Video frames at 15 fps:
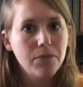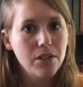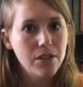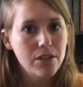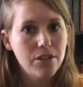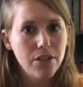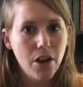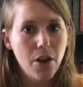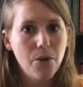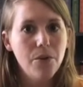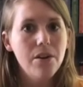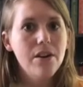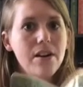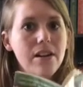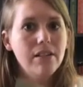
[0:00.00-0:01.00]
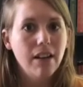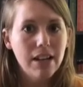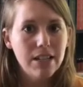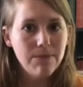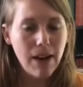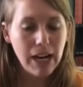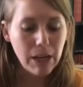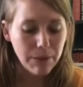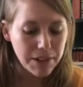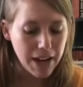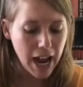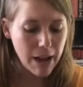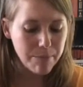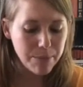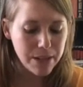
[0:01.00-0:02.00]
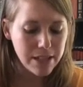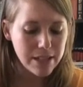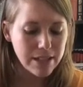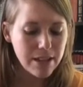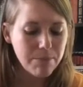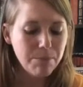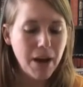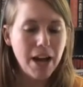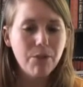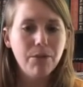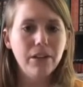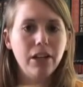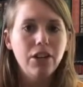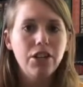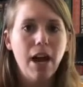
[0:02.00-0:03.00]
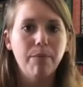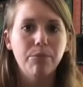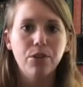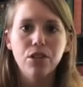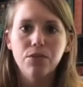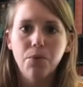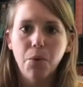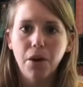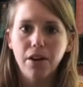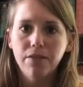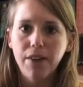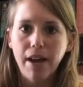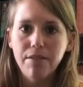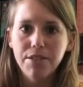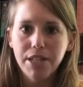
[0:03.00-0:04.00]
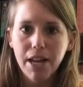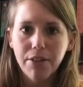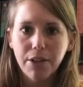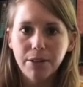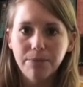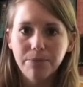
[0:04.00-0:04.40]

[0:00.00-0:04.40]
So let's find out what happens by reading chapters 4 and 5 together.